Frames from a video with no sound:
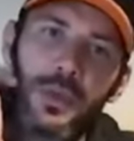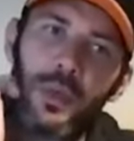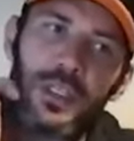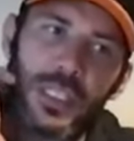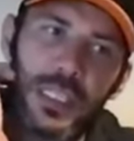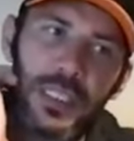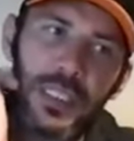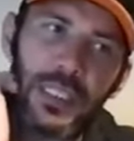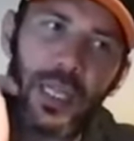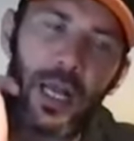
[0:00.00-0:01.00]
which
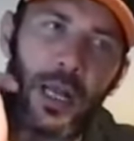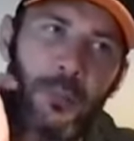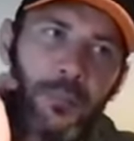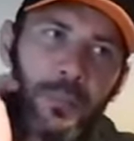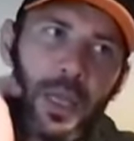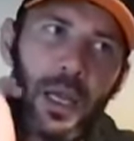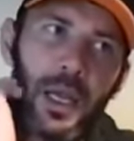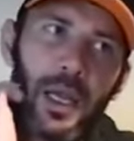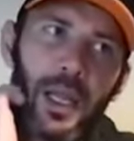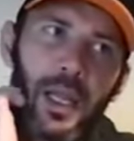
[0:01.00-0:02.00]
is um,
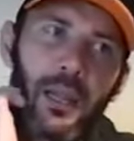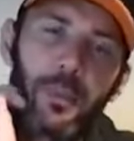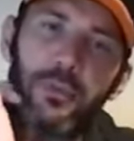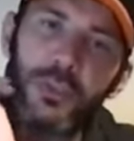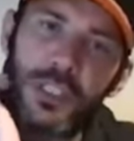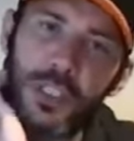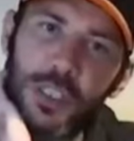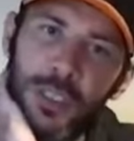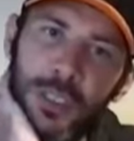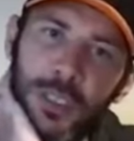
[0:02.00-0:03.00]
uh, like the
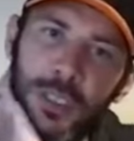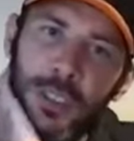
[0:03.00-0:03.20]
prison,